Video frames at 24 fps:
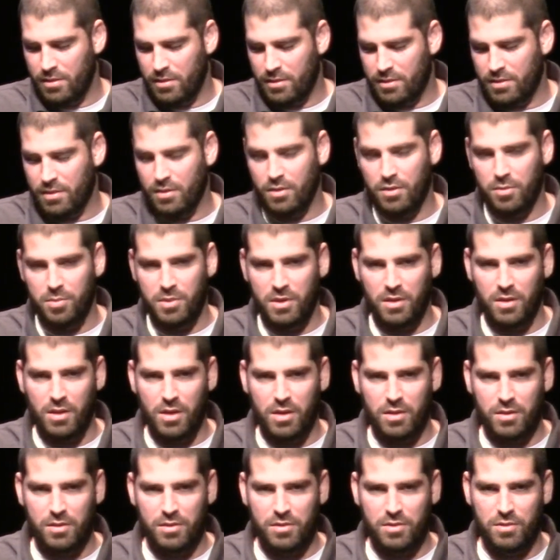It's a little bit
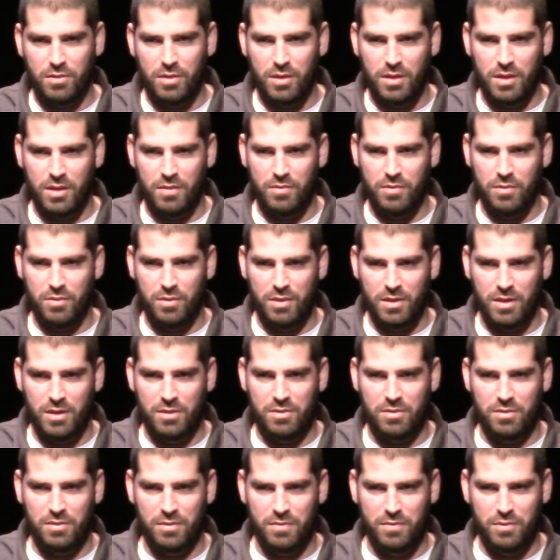longer, so I'll give you an
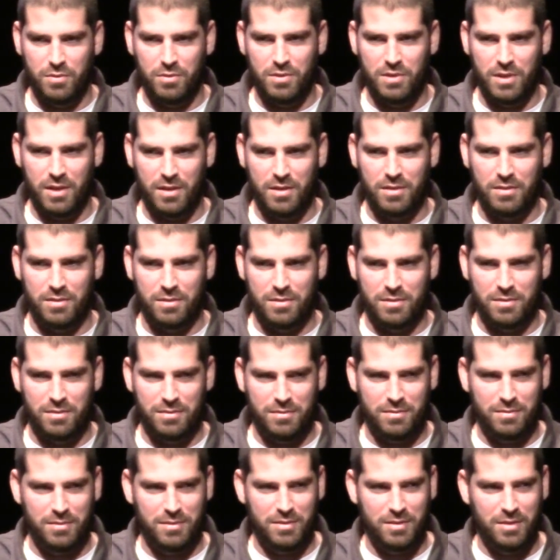extra few seconds.
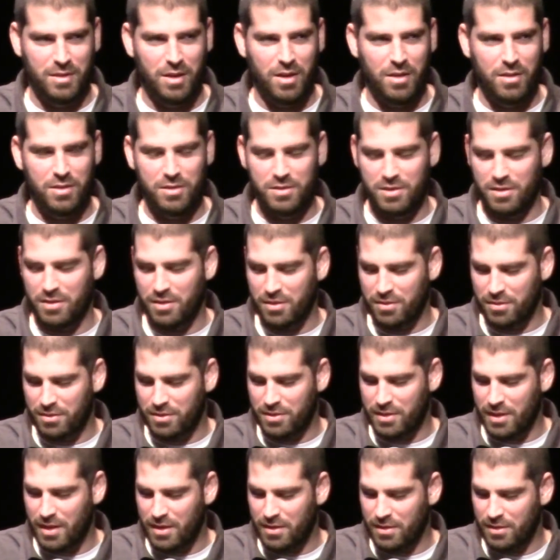Knowledge and
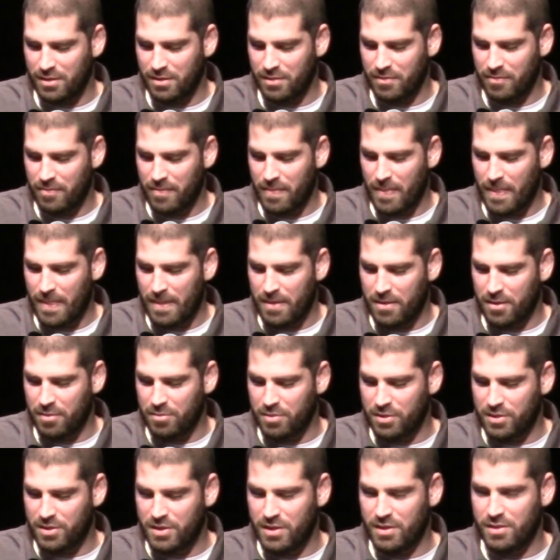understanding.
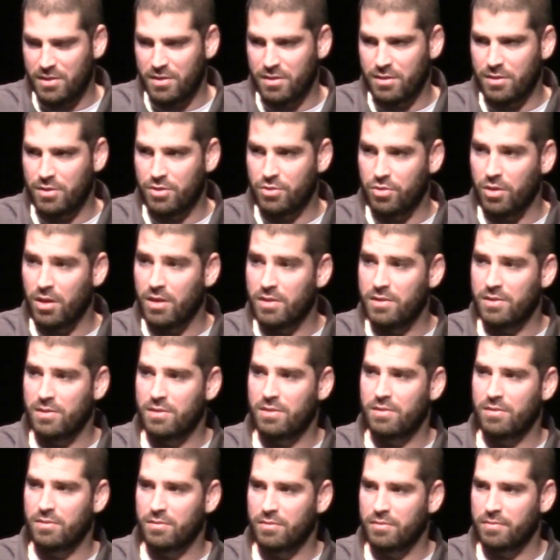Number 6 is
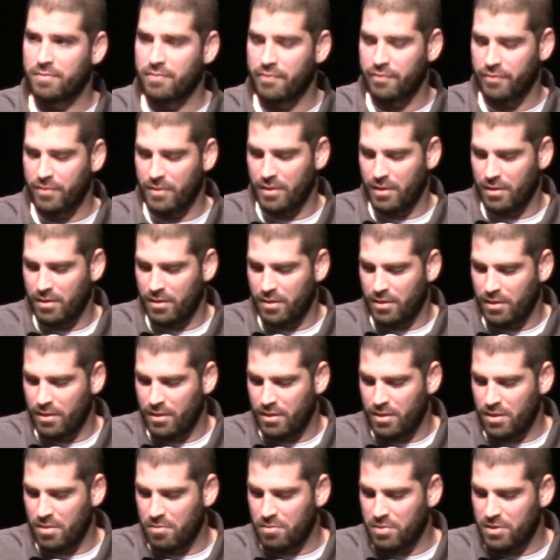trust.
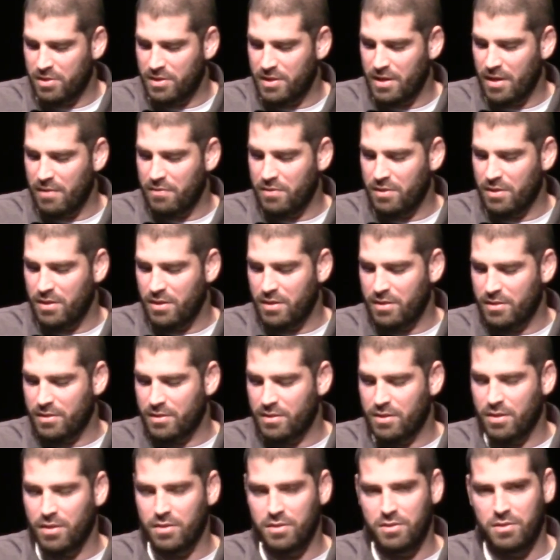Number 7
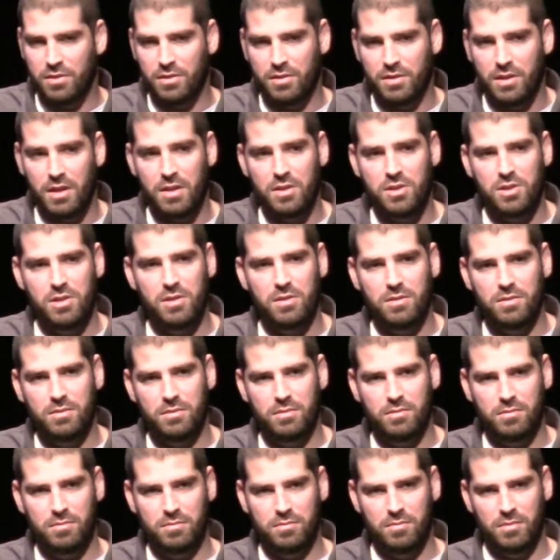is consultation,
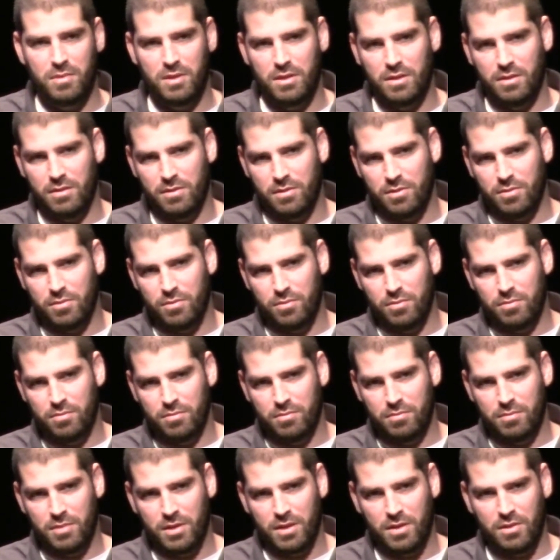to
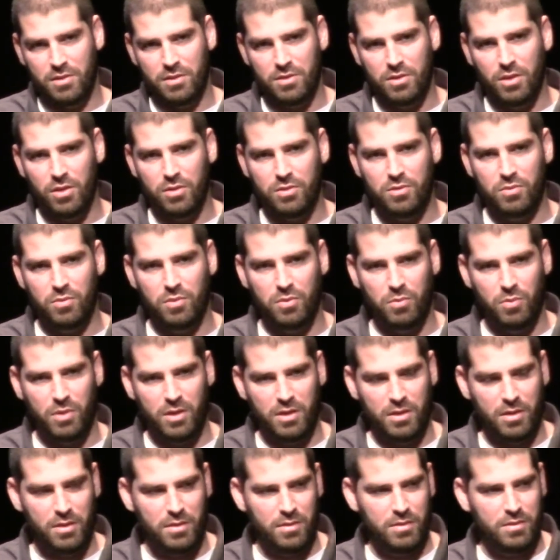consult with
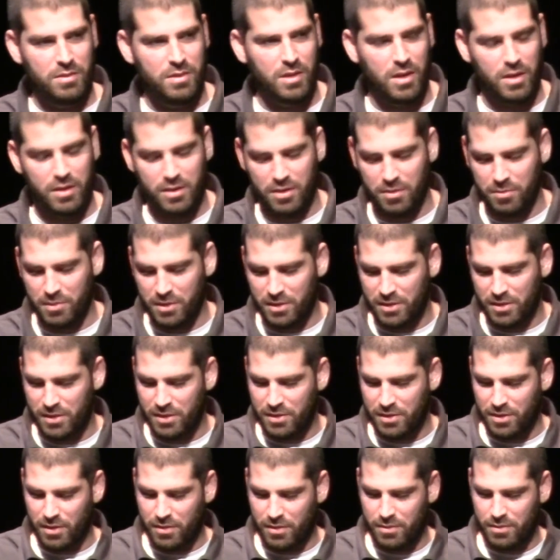one another, talk amongst
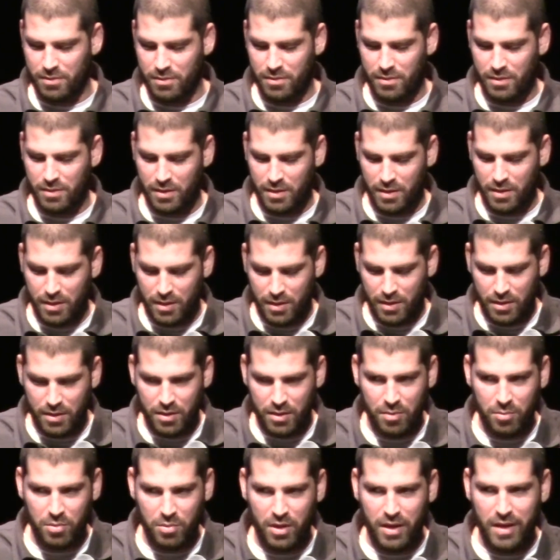each other.
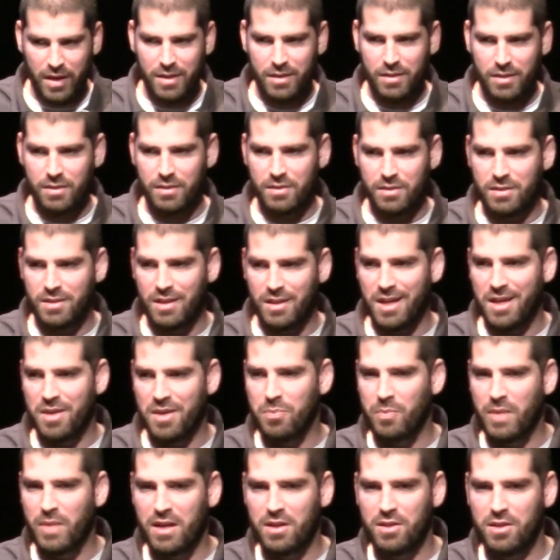Number 8 is
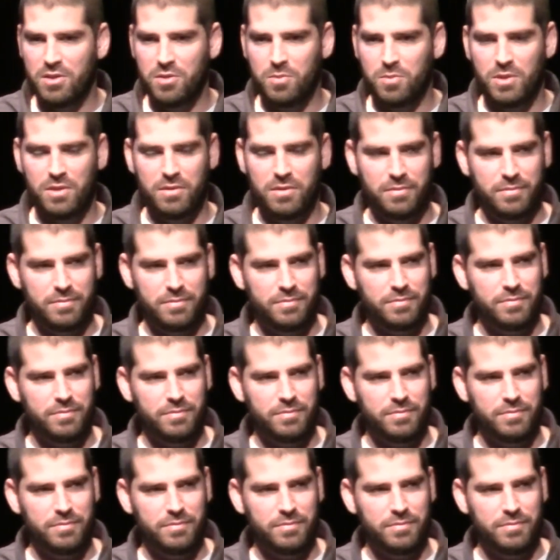time management.